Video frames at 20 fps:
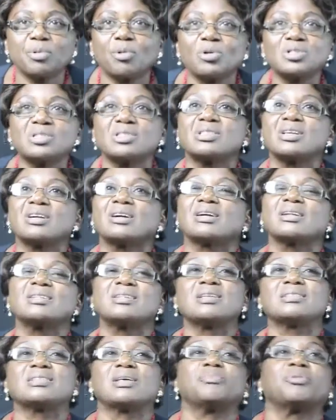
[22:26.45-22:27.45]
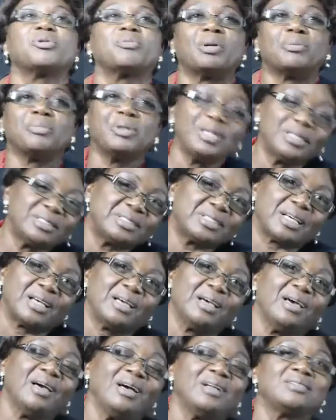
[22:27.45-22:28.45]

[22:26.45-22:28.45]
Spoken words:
because it increases the probability